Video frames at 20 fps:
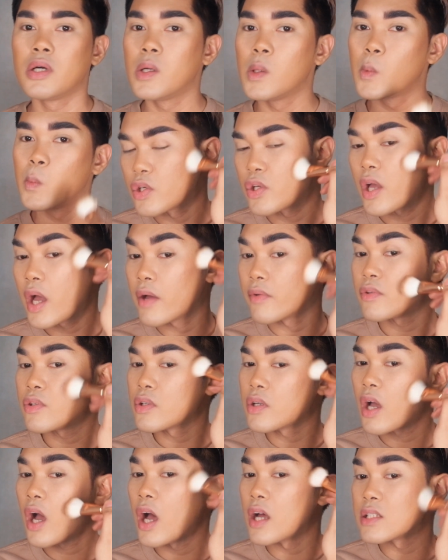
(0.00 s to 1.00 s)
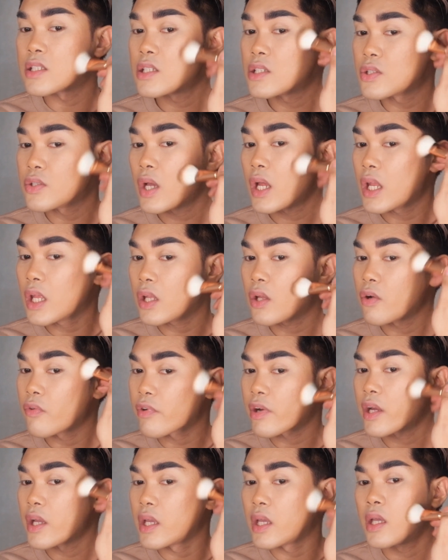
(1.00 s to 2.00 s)
So you have to concentrate it over
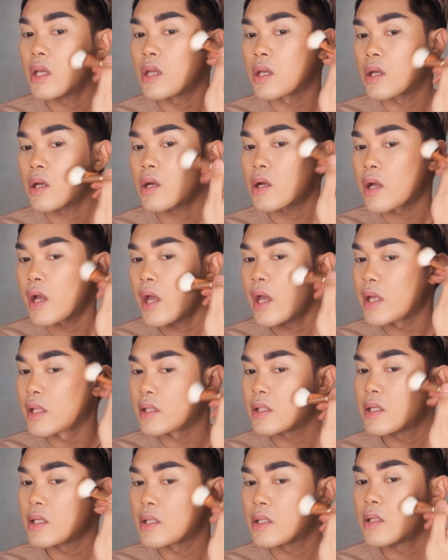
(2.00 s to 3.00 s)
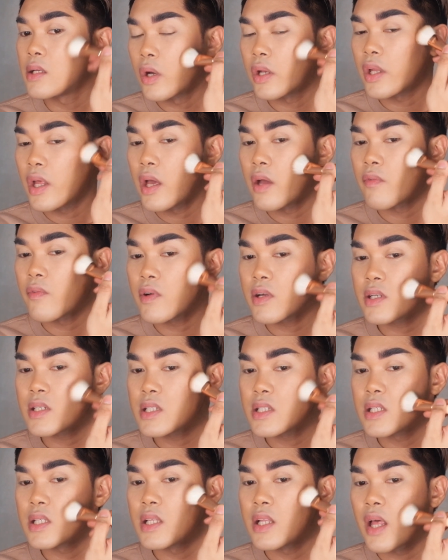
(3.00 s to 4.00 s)
here and then whatever's
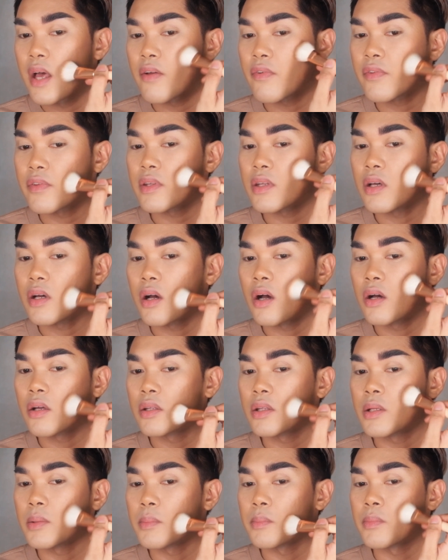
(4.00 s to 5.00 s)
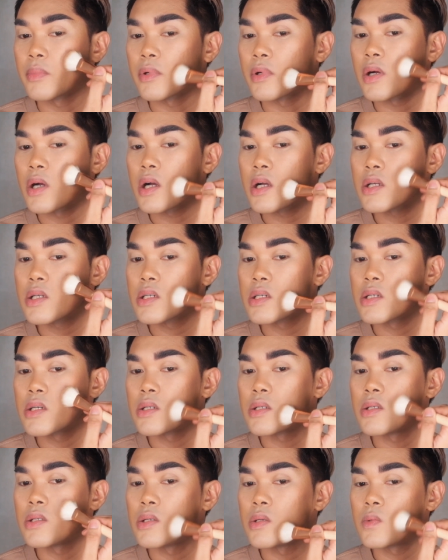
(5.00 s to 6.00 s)
left on the brush,
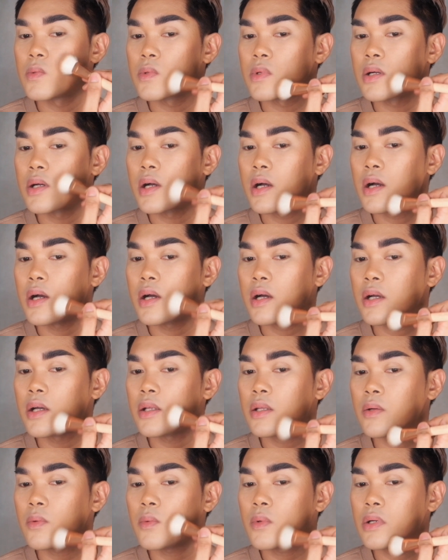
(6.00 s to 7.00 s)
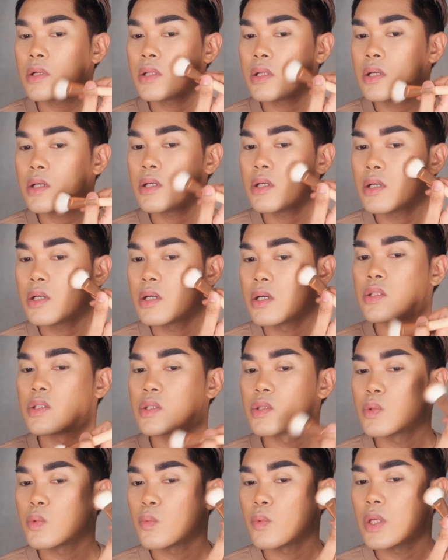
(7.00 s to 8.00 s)
you kind of wanna
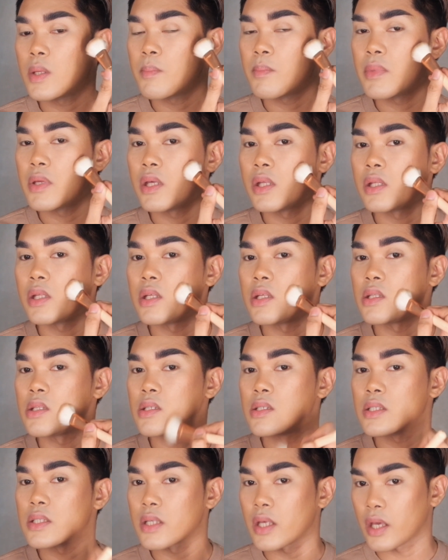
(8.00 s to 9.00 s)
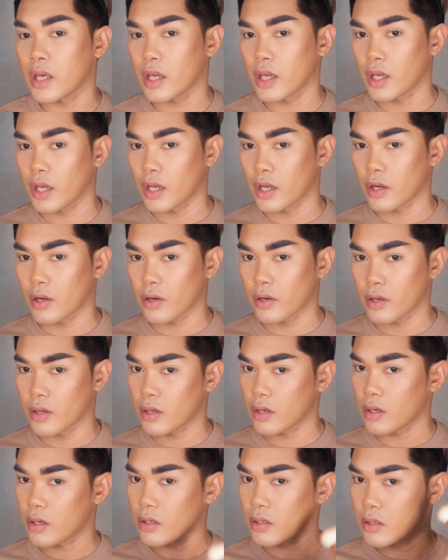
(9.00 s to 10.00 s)
sweep it in this area.
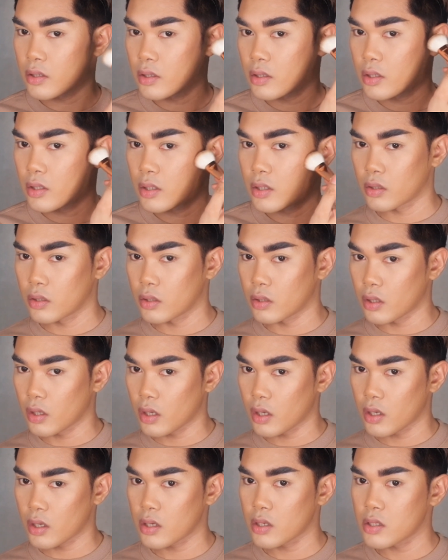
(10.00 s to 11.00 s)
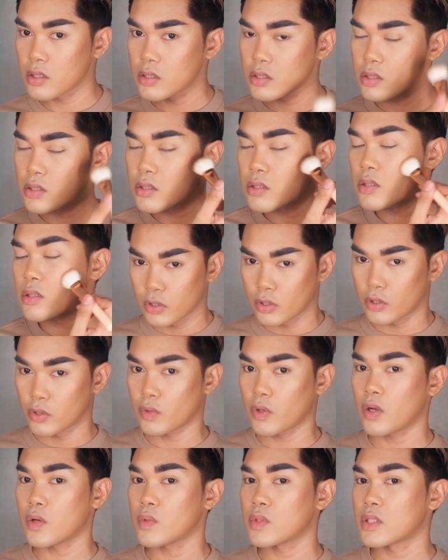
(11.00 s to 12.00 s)
Yes. You know
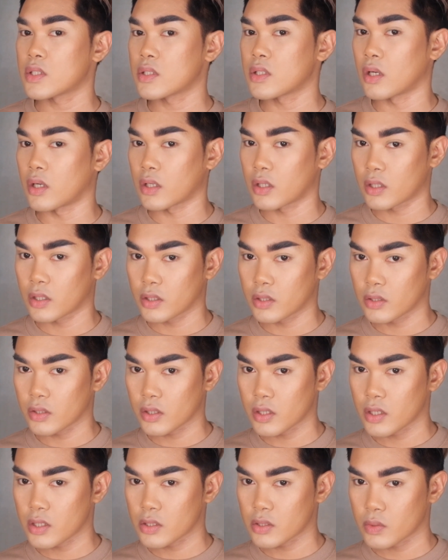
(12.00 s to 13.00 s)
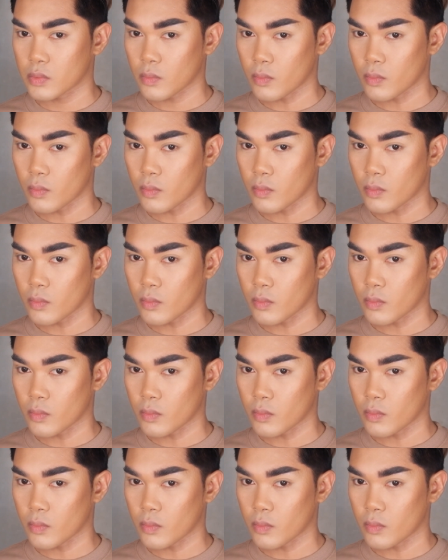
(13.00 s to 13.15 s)
how sunken look is?